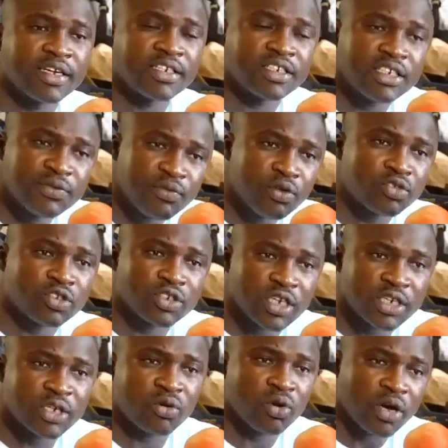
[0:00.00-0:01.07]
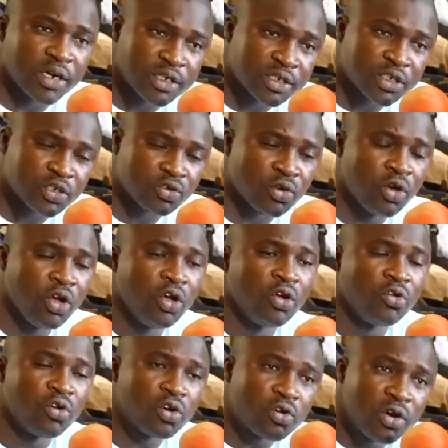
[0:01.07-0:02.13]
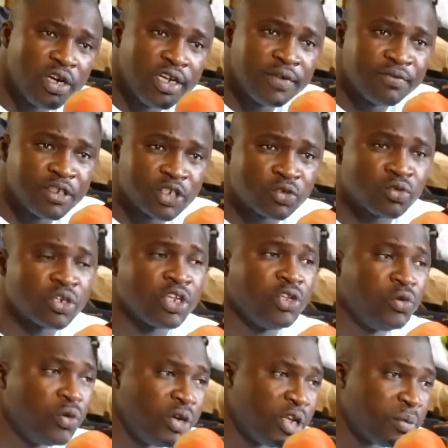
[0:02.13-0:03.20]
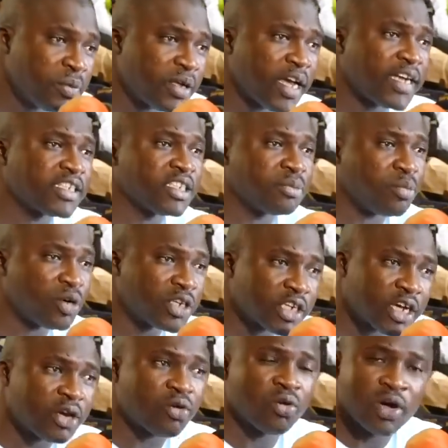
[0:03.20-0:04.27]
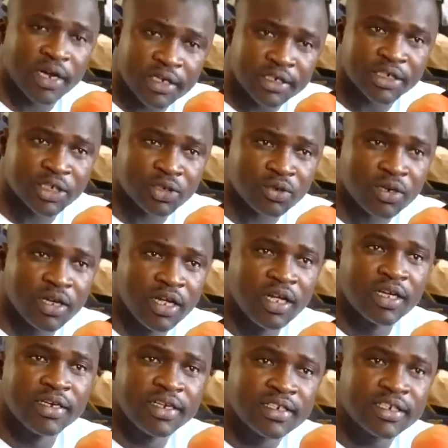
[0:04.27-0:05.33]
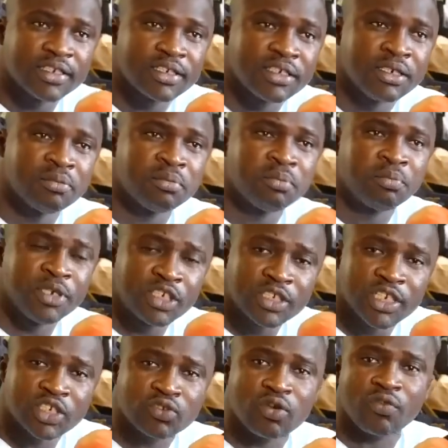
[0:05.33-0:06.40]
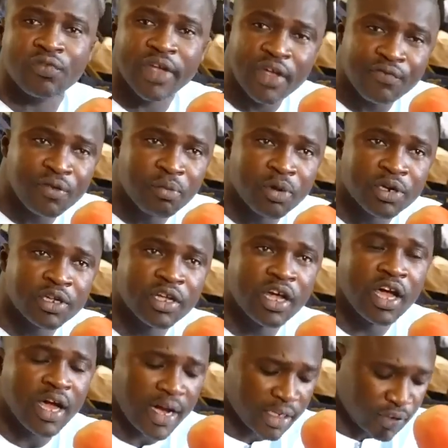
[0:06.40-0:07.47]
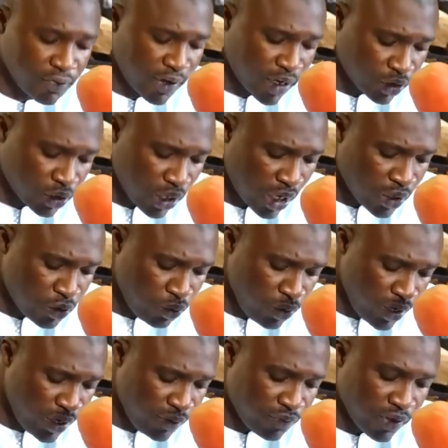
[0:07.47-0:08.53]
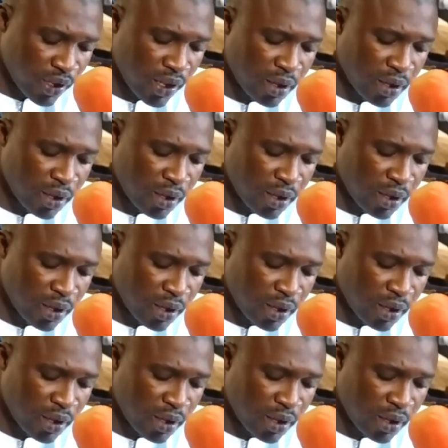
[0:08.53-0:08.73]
the civil society organization not to leave this to the UDP as a political organization. This is the business of everybody as far as you live